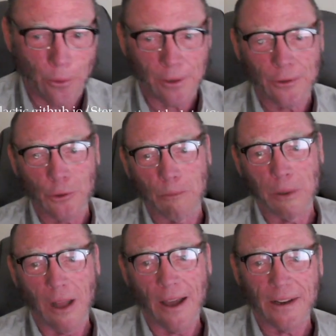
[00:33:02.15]
to
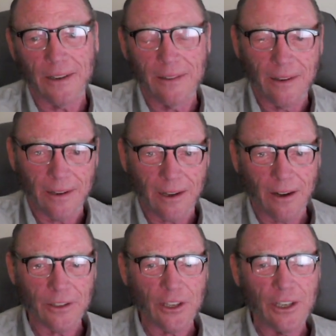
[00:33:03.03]
plot it on a
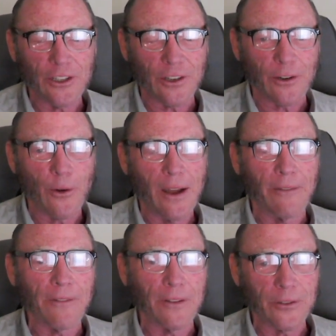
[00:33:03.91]
Cartesian
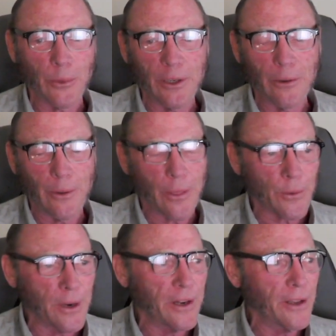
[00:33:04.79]
graph, as we do in
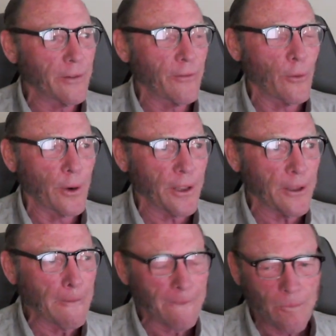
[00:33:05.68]
3D and 4D,